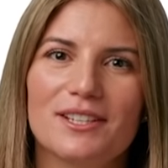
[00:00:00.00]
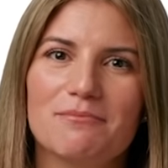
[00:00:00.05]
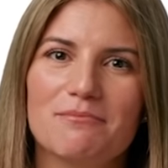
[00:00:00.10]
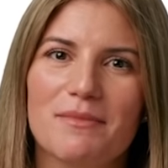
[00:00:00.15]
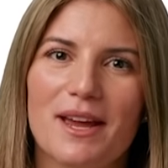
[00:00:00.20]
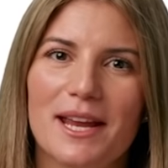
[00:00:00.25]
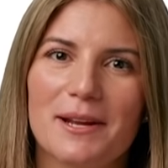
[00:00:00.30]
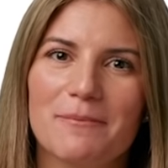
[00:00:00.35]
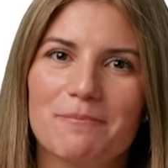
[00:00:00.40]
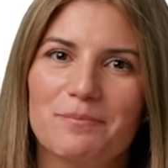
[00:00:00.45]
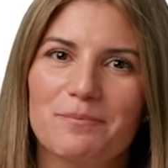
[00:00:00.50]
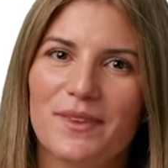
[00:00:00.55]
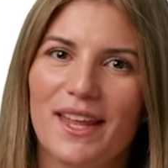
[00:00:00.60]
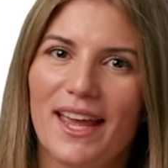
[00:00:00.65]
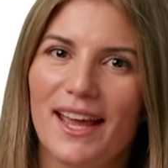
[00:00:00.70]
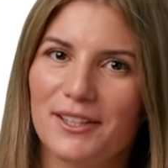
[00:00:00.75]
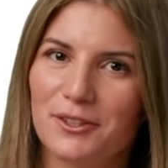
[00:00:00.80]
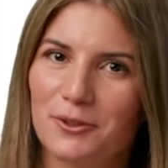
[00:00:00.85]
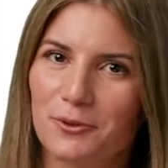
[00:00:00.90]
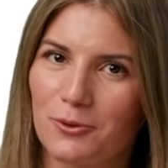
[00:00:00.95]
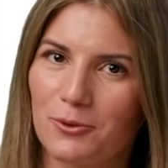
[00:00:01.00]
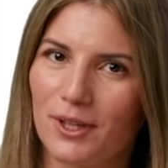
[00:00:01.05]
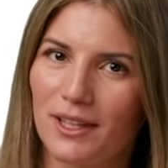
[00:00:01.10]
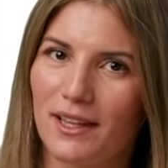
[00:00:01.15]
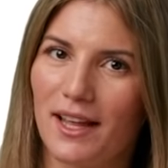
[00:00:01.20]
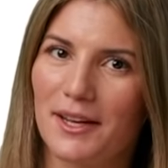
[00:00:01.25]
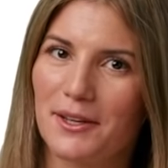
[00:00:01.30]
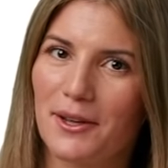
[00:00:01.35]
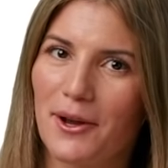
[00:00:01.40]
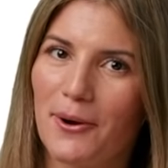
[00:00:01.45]
in May at
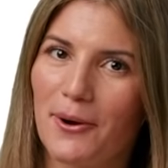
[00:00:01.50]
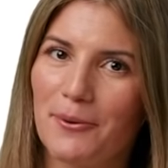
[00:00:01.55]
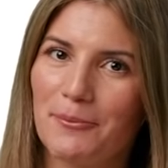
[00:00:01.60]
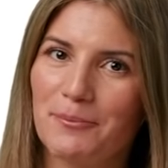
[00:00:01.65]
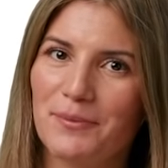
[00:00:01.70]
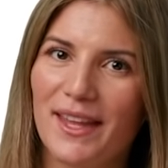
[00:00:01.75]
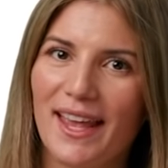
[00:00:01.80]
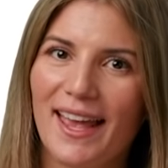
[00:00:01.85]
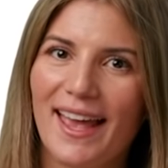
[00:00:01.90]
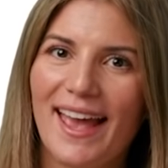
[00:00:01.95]
Google I/O,